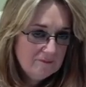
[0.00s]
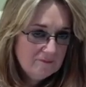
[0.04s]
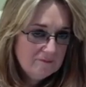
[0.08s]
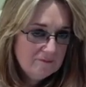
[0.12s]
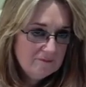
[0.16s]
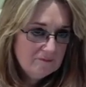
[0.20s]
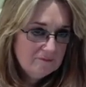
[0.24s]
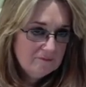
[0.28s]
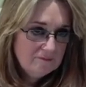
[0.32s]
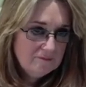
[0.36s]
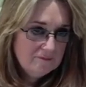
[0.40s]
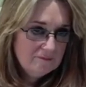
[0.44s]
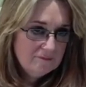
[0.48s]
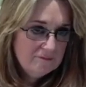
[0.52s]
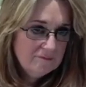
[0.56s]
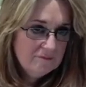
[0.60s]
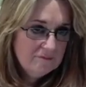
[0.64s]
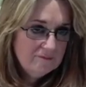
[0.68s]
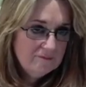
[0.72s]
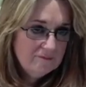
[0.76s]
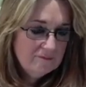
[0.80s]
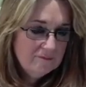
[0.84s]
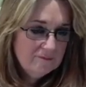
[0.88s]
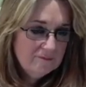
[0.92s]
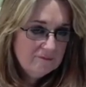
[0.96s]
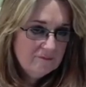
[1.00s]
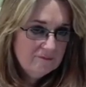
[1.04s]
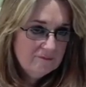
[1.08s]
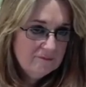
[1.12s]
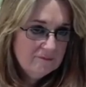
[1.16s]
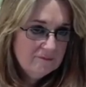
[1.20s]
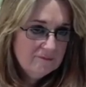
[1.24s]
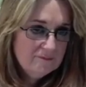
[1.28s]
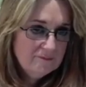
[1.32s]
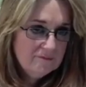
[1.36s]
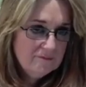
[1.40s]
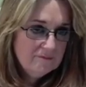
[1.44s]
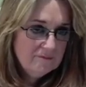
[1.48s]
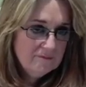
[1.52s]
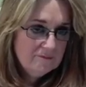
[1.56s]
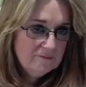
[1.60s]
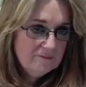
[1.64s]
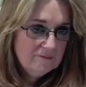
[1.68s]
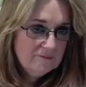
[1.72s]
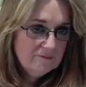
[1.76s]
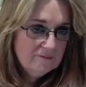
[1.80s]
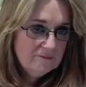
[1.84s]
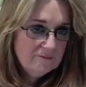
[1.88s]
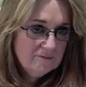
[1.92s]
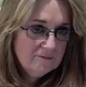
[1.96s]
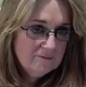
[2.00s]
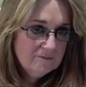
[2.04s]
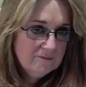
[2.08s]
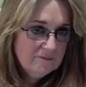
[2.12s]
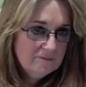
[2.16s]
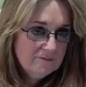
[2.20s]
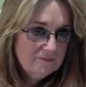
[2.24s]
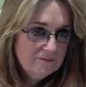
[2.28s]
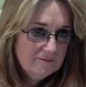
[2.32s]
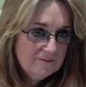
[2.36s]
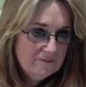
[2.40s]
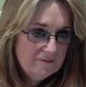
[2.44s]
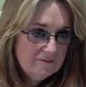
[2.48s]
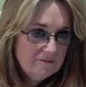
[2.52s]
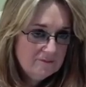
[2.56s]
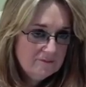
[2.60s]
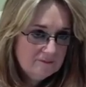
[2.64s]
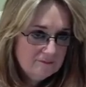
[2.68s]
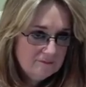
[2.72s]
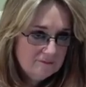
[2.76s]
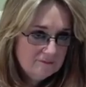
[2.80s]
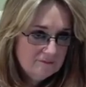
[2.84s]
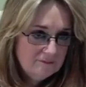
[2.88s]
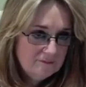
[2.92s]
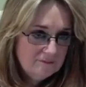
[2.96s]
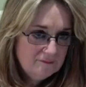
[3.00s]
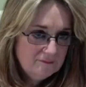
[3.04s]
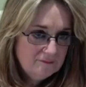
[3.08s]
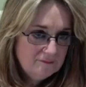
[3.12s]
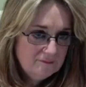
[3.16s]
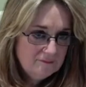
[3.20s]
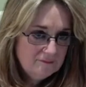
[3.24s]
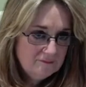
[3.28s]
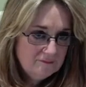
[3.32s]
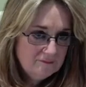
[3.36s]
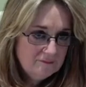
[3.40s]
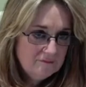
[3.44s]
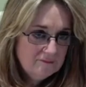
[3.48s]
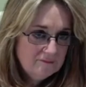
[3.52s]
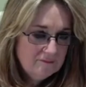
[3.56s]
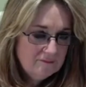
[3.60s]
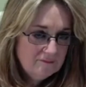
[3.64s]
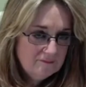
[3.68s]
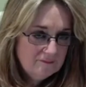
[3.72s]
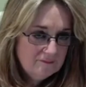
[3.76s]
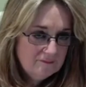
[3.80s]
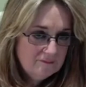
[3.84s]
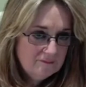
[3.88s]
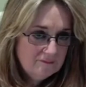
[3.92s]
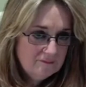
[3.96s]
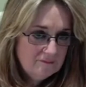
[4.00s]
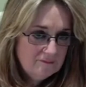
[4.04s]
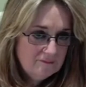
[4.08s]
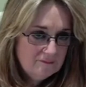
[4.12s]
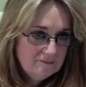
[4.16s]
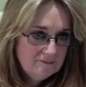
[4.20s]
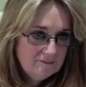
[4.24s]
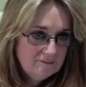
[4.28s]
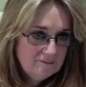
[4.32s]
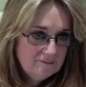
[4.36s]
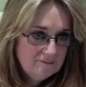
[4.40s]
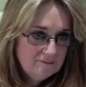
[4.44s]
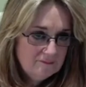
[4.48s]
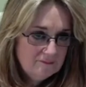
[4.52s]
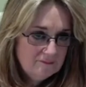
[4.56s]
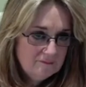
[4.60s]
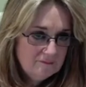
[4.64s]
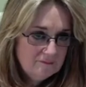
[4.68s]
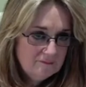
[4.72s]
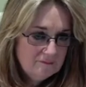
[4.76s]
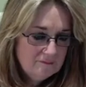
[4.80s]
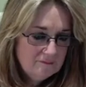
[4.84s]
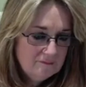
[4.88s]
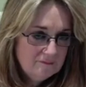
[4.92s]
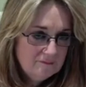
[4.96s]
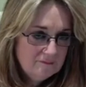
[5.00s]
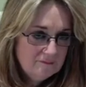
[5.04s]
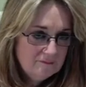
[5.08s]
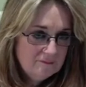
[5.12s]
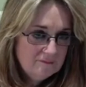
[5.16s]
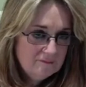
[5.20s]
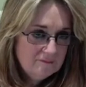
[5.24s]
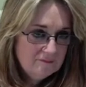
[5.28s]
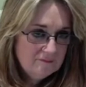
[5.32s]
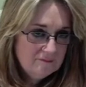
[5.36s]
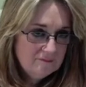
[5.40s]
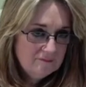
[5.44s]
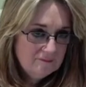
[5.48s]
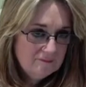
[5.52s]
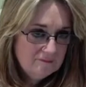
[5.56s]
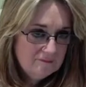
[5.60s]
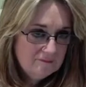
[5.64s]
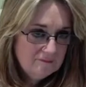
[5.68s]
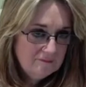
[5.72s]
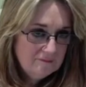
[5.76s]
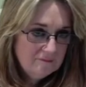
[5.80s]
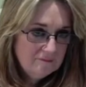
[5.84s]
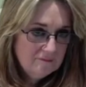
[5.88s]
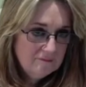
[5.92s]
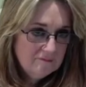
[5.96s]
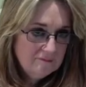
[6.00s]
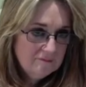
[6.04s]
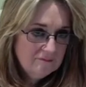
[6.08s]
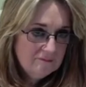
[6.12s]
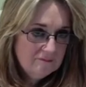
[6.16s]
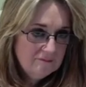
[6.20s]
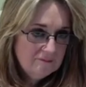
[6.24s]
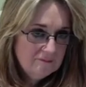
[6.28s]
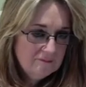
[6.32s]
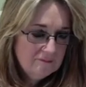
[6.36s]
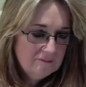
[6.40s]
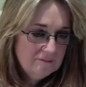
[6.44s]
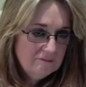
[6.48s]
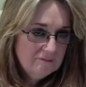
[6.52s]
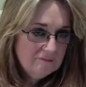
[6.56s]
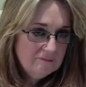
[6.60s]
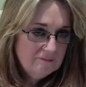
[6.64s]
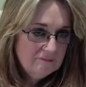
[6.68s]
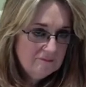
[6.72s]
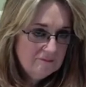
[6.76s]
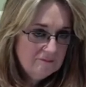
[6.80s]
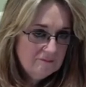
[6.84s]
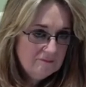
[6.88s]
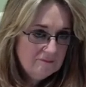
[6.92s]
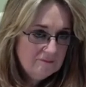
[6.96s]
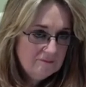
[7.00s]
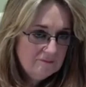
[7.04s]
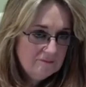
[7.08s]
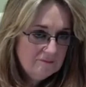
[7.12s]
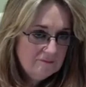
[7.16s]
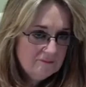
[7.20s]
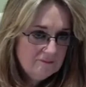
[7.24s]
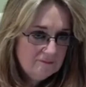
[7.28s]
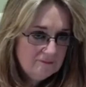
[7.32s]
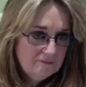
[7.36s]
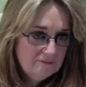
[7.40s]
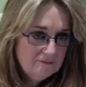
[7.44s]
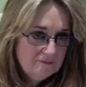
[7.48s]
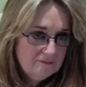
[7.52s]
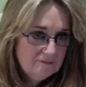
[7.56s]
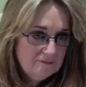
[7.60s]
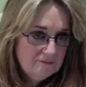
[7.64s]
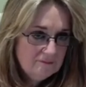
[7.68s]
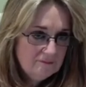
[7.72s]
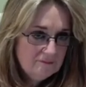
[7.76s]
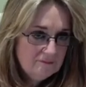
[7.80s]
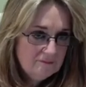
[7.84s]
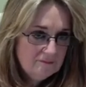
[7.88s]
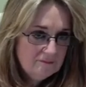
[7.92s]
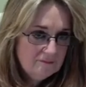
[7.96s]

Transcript: No words are spoken by the person on screen.